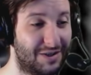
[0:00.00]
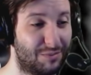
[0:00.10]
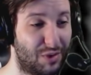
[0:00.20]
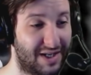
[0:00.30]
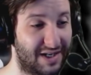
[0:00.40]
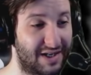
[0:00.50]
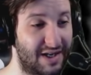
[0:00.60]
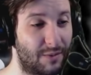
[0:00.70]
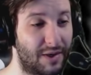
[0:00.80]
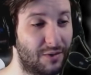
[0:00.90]
Brilliant.
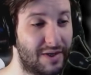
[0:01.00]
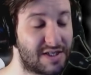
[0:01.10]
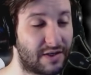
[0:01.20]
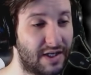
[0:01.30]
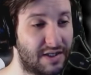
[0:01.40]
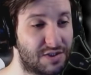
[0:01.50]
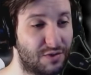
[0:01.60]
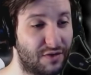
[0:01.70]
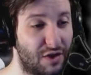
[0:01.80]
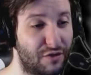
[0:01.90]
We're always looking to
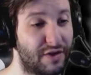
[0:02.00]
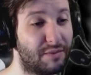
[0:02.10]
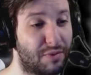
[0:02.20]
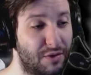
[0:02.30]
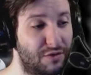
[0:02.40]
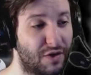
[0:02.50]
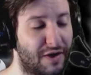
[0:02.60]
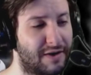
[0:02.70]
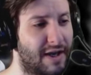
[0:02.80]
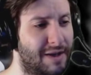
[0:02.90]
evolve and improve on
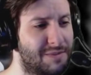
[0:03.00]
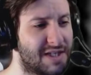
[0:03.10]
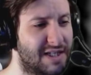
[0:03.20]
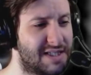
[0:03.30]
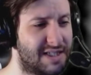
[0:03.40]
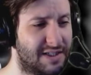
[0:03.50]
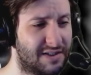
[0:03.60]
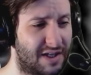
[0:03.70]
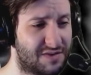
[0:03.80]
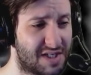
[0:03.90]
our games, and this deal
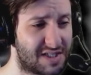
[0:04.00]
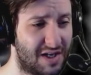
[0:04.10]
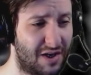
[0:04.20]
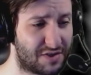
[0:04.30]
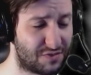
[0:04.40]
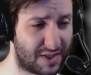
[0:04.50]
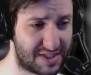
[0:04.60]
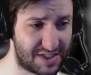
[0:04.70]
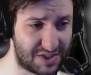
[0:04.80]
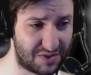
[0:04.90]
gives us a lot of ways
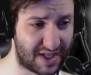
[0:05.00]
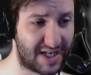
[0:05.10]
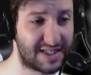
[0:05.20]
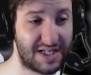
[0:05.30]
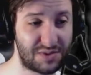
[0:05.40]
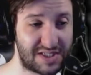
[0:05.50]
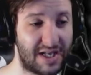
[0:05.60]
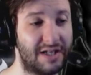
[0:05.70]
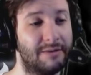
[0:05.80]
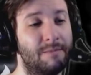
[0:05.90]
to do that. As we
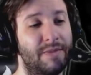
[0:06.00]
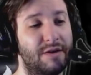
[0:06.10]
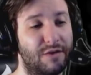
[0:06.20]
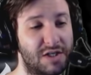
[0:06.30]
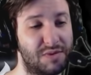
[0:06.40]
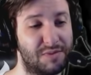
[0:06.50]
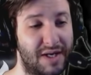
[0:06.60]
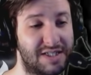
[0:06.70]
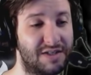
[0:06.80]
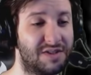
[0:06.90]
said, fresh
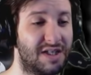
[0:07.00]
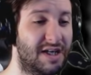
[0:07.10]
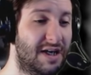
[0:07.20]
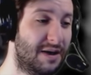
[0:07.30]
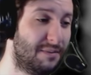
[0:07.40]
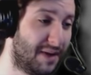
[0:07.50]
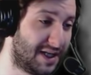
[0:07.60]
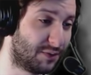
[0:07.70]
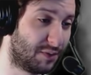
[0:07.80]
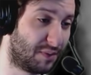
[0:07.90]
perspectives, money
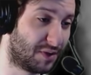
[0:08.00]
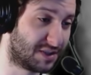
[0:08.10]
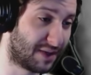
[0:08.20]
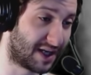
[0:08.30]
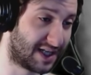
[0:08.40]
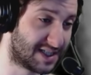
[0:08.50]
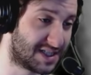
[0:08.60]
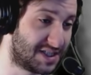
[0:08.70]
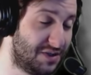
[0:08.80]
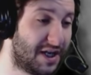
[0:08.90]
that we'll be putting back into the
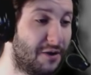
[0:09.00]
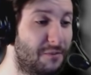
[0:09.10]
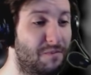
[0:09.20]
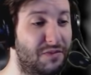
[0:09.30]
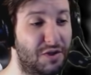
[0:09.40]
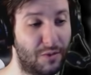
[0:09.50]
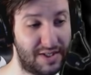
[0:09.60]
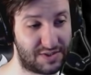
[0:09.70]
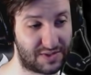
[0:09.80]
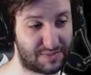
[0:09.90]
studio, new
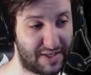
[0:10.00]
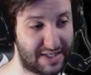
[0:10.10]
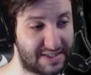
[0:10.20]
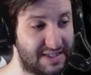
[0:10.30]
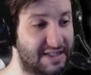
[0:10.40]
ways to expand.